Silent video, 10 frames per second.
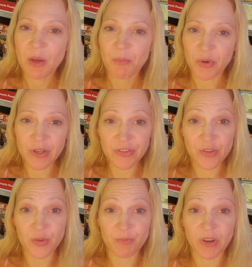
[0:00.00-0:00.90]
Pretty
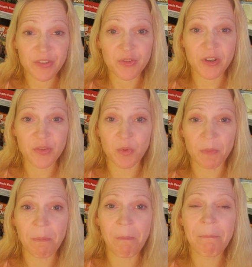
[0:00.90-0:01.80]
soon, restaurants
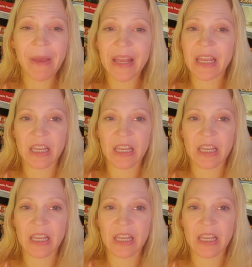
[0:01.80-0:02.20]
were begging